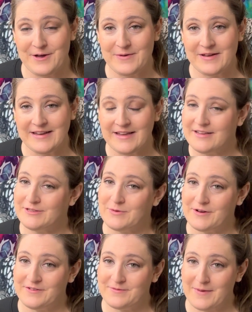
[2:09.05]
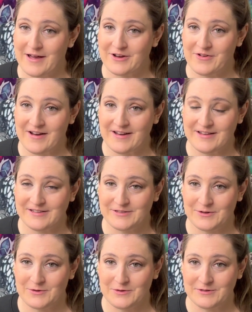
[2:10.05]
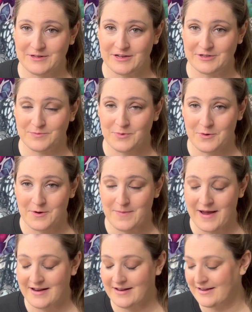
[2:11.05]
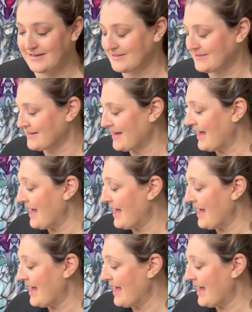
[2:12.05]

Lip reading: it is one of my gradient circle Dutch pour paintings,